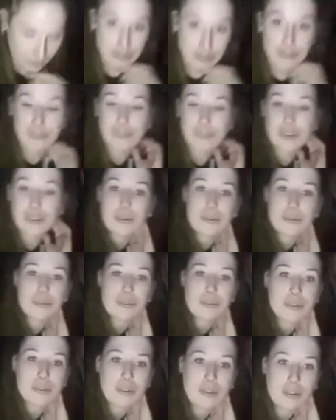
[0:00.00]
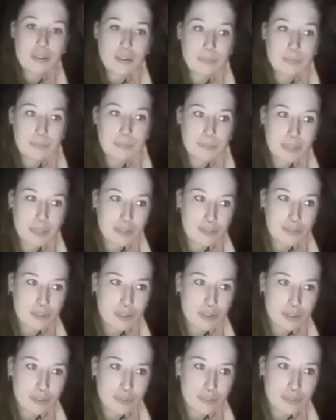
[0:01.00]
if you
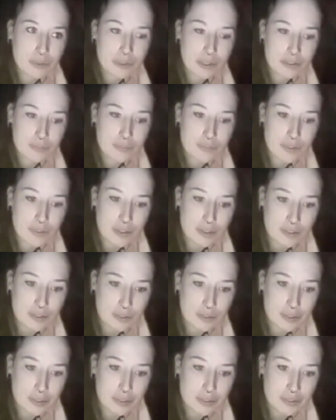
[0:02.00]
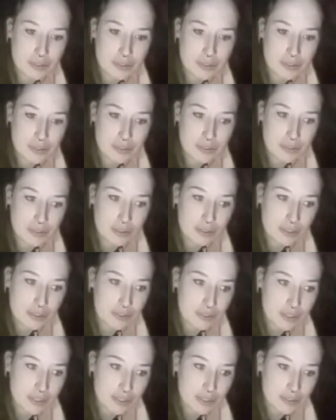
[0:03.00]
don't feel confident on your own drawing
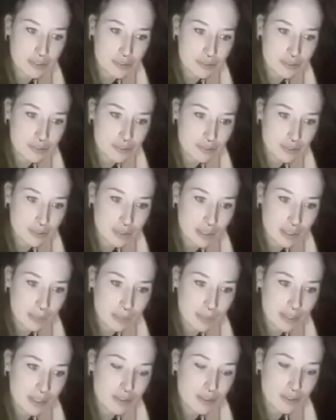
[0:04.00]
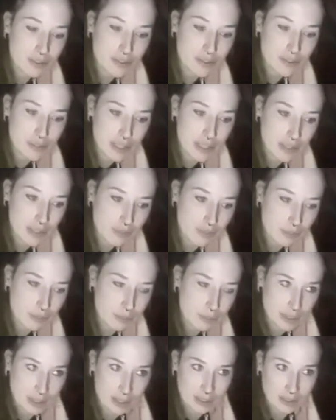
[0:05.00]
skills, I mean, it doesn't have to be like
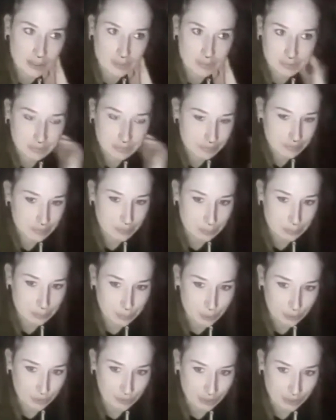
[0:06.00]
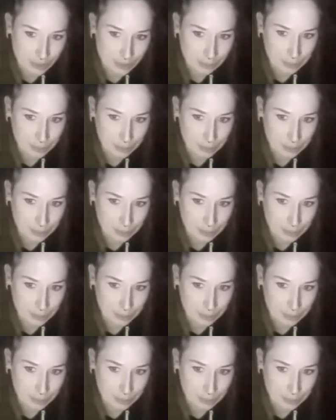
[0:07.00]
perfect,